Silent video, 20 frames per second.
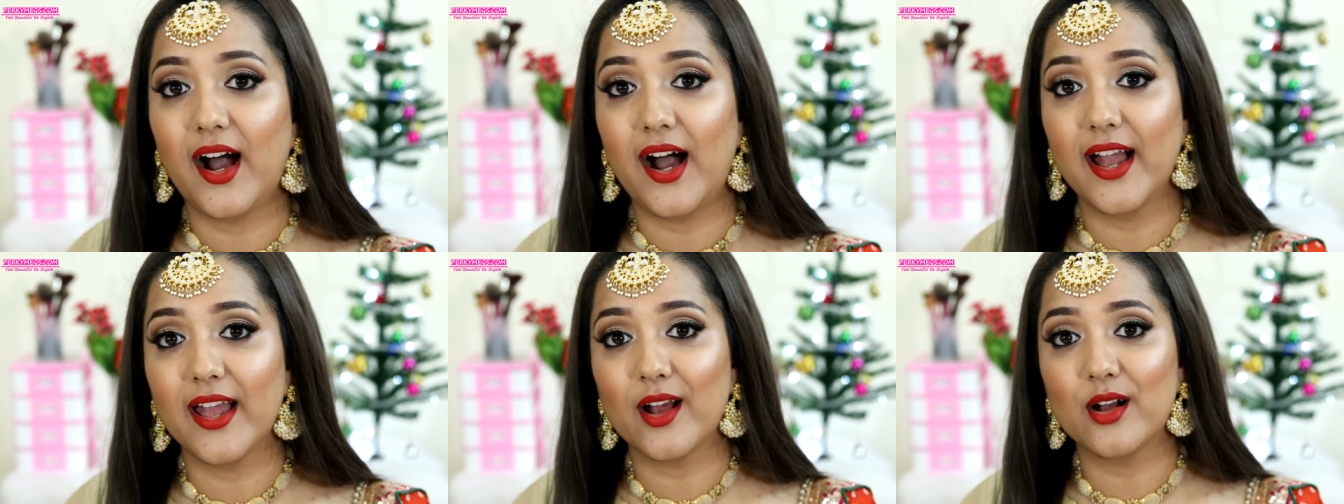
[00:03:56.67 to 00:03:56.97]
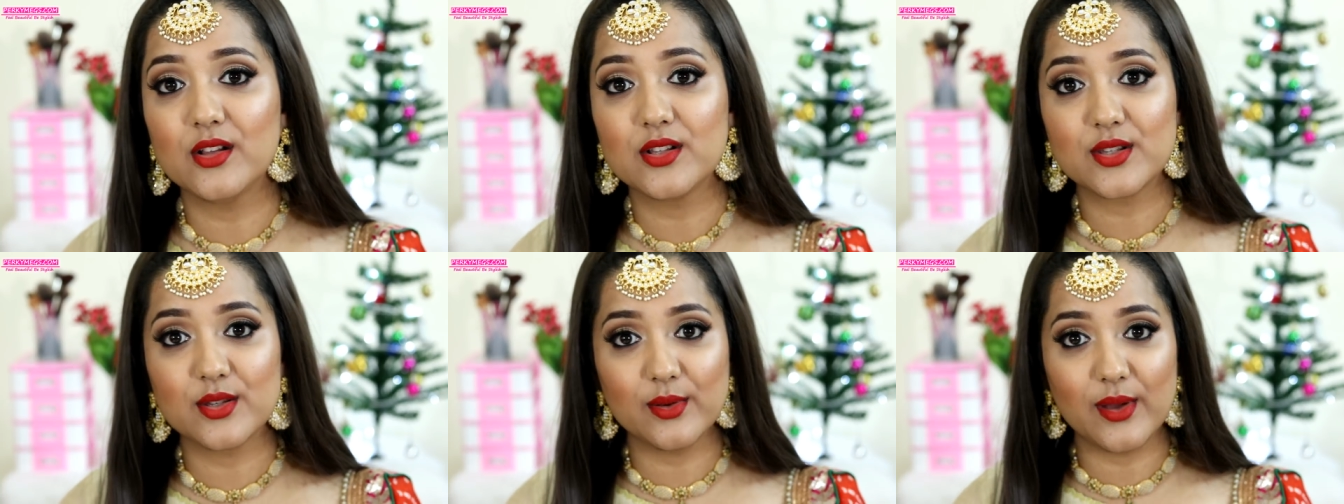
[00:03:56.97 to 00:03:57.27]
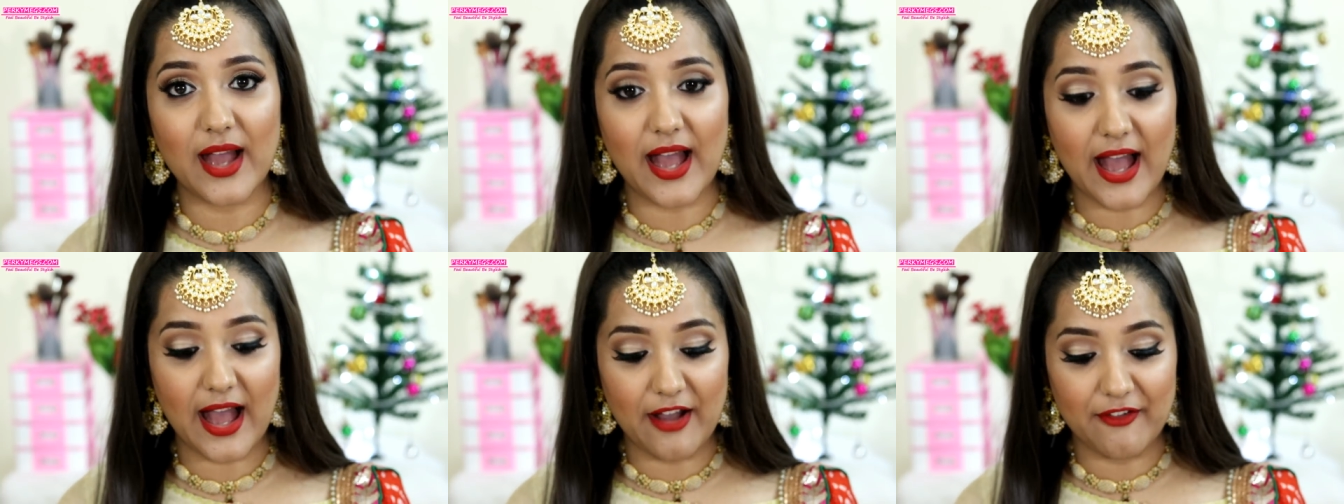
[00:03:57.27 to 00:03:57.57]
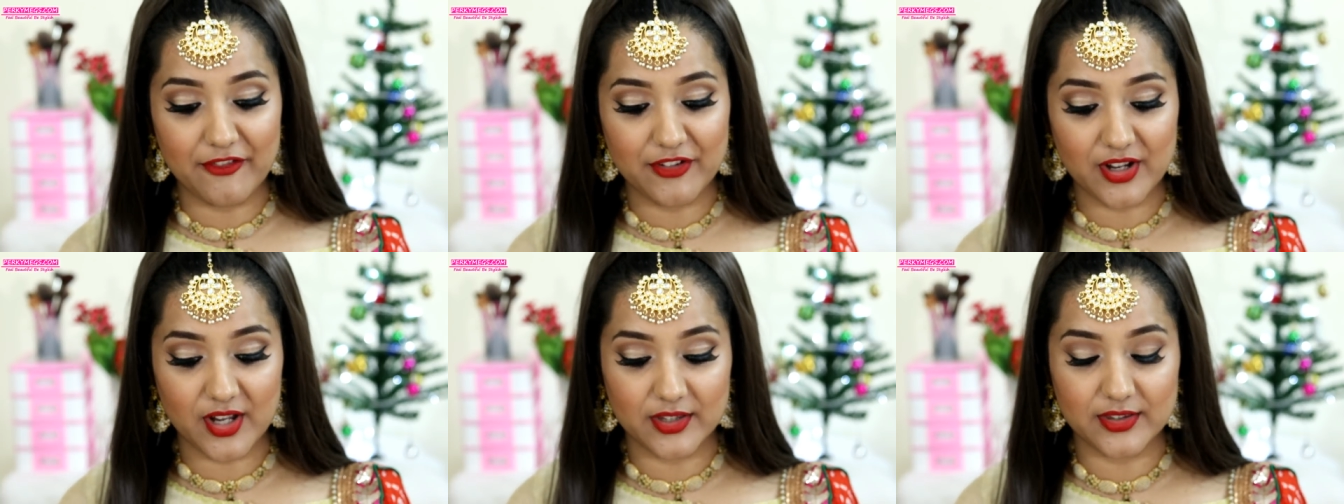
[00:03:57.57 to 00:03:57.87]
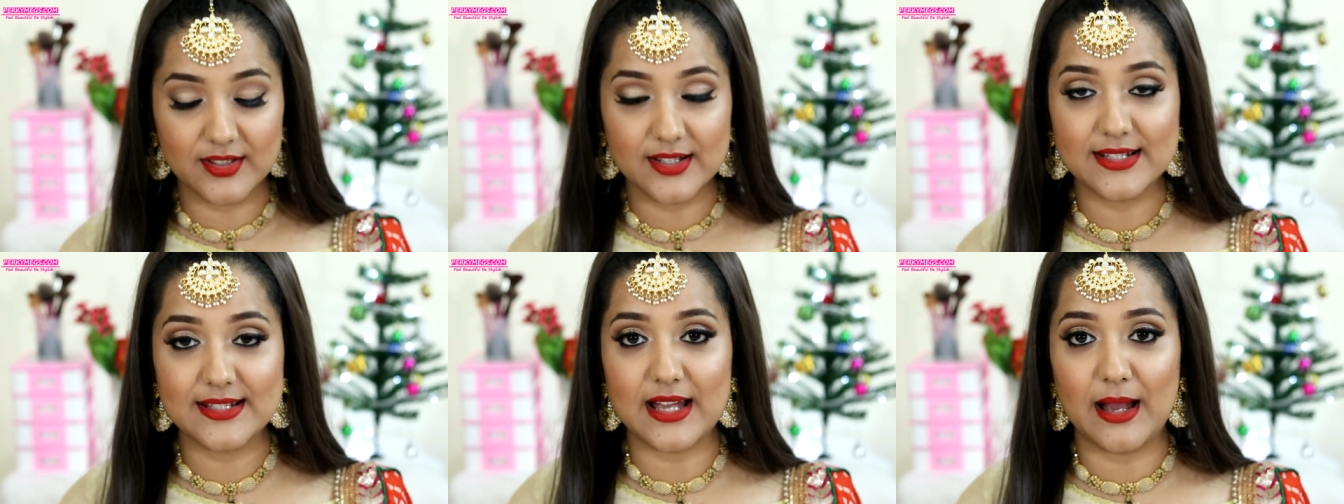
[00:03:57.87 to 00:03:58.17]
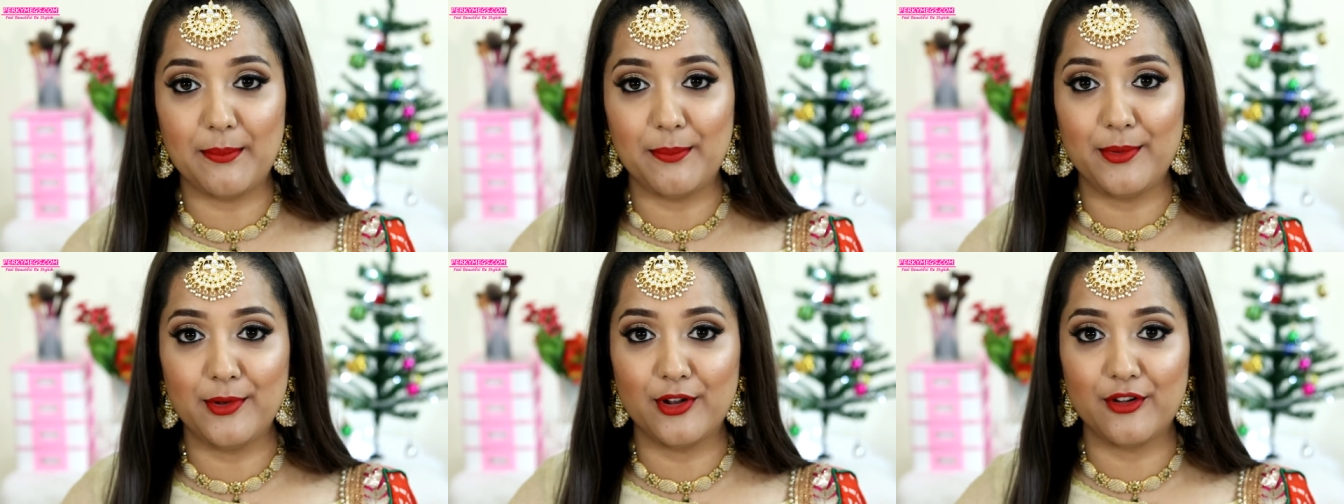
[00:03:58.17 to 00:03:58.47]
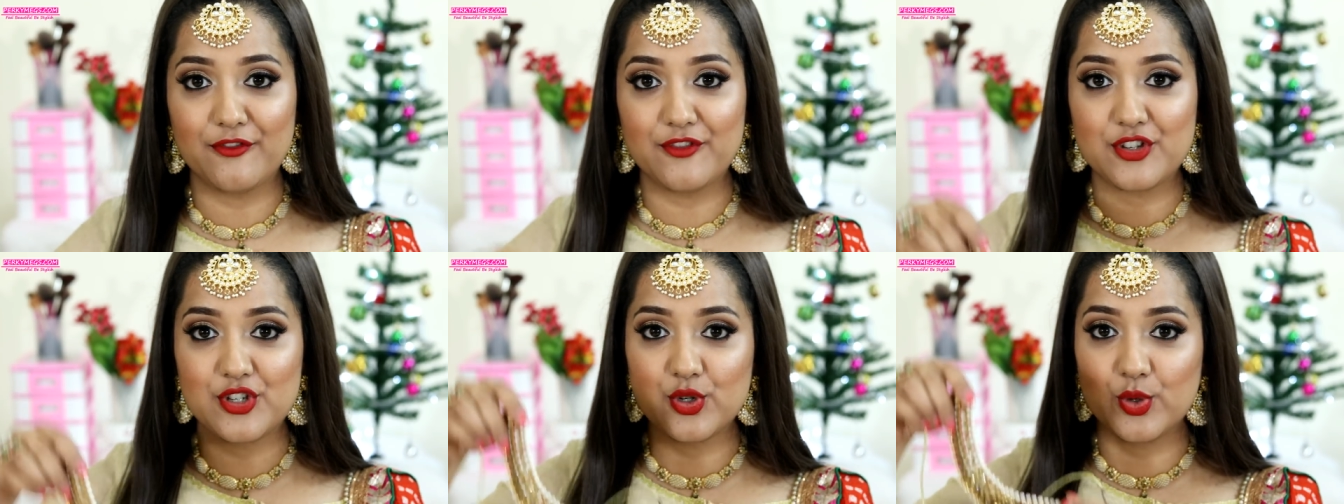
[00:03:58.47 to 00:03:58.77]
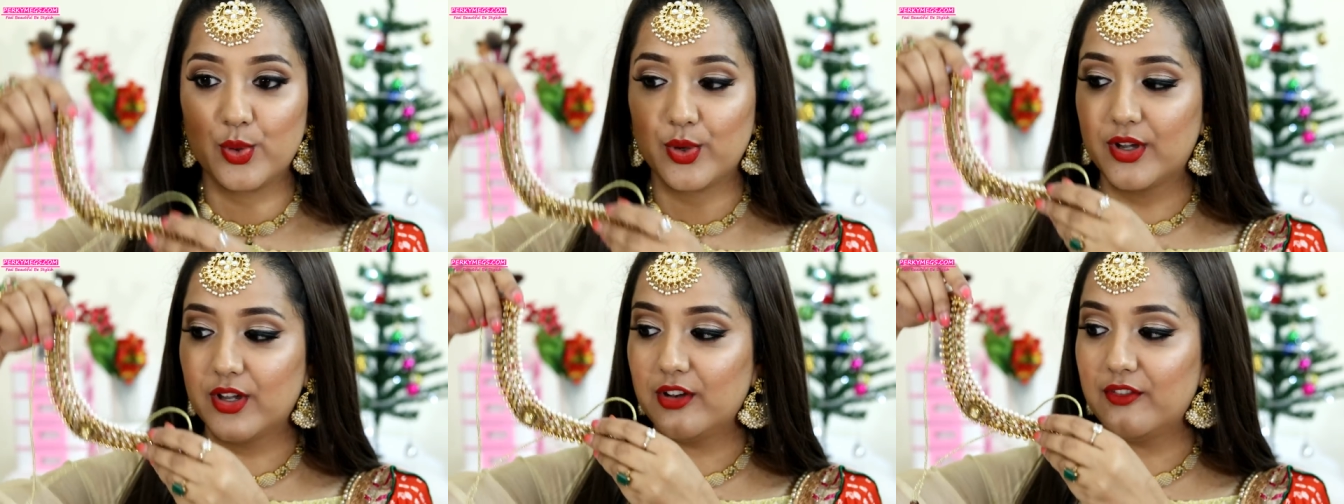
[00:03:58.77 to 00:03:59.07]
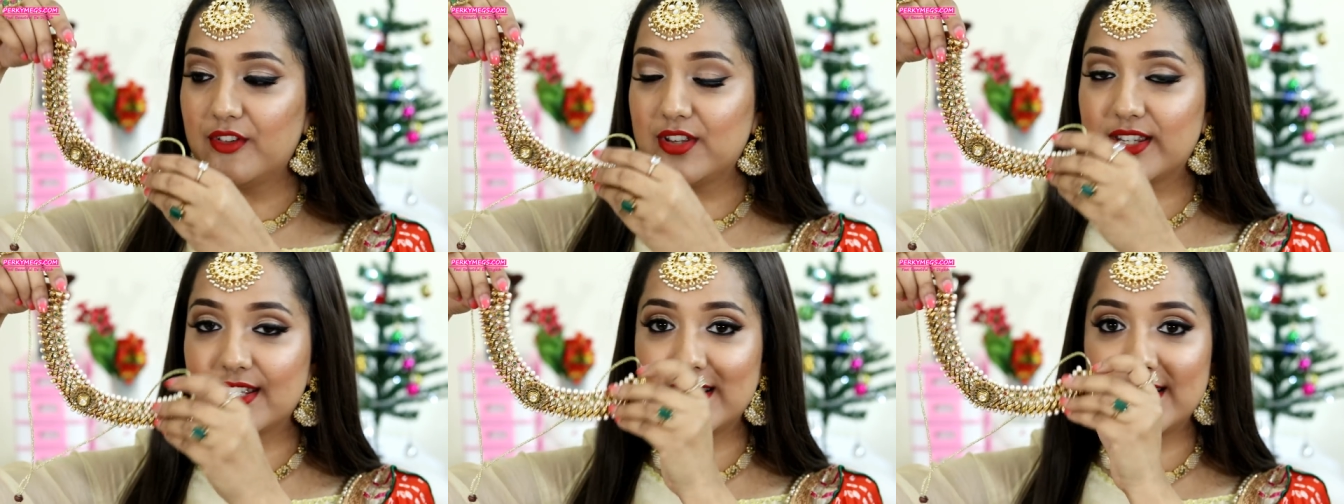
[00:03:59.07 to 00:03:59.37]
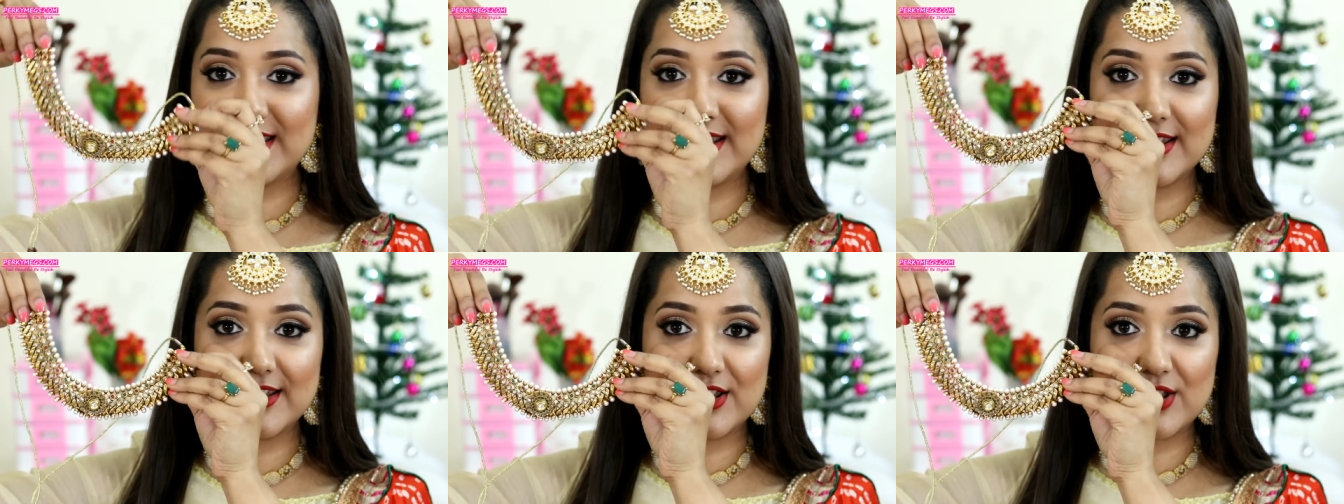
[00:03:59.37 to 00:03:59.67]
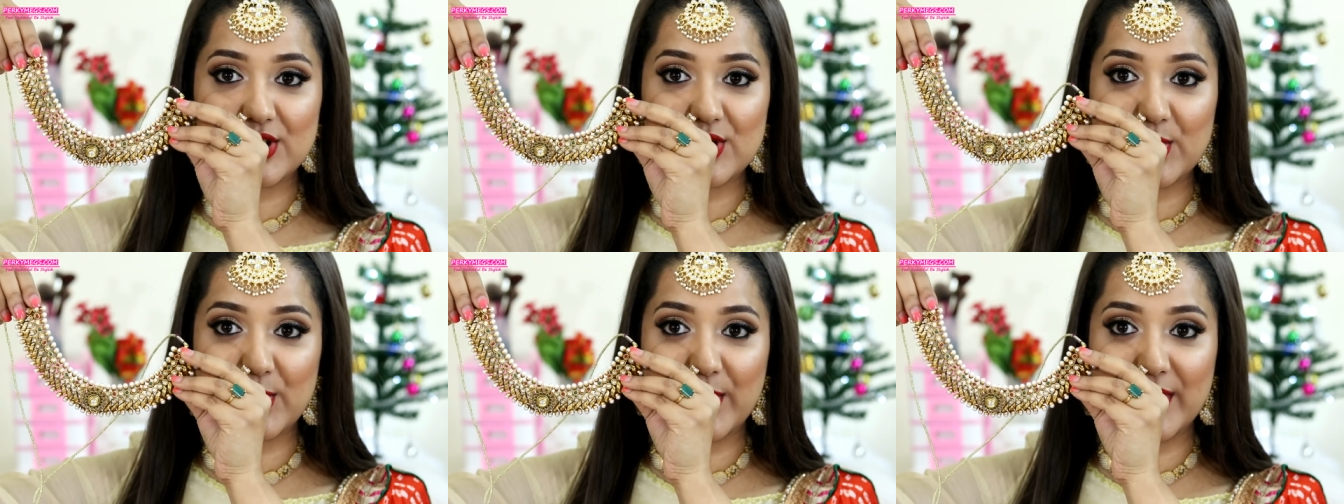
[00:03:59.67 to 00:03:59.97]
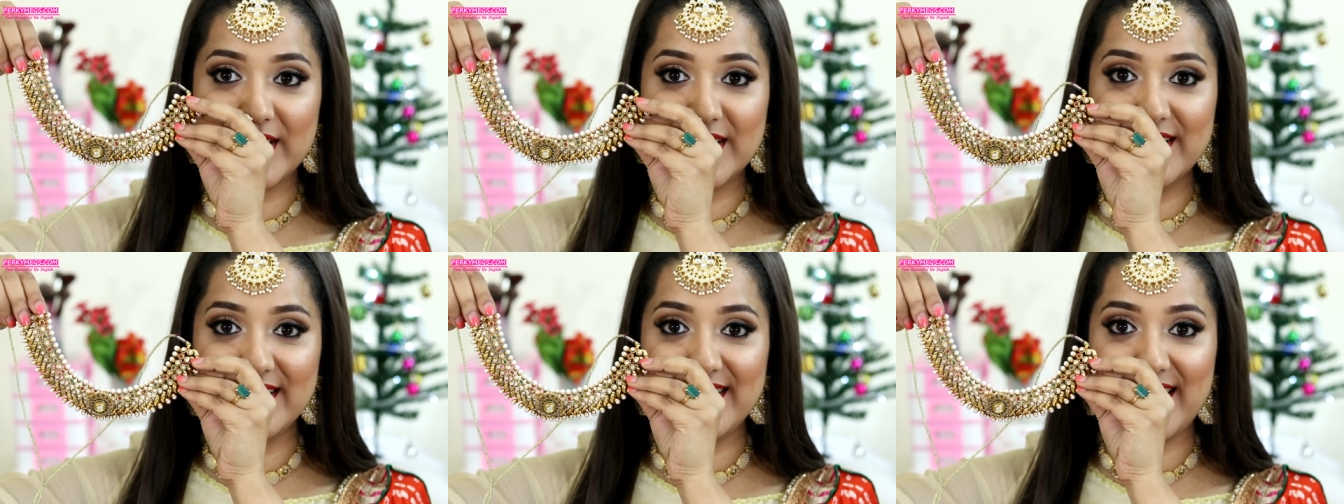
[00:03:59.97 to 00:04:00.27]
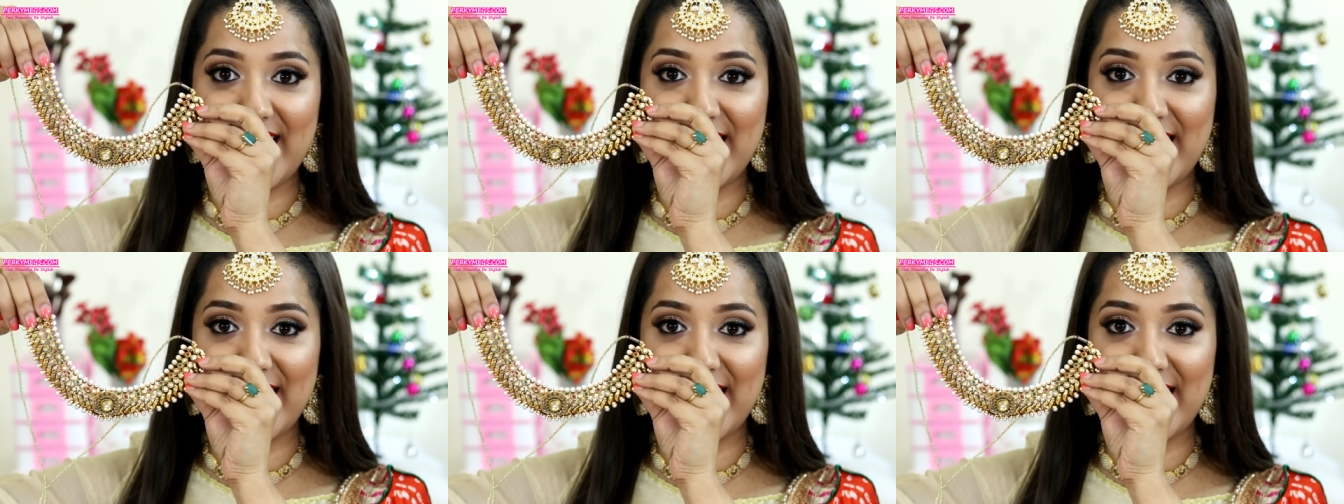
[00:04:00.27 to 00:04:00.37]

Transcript: I also have another example of choker which is this choker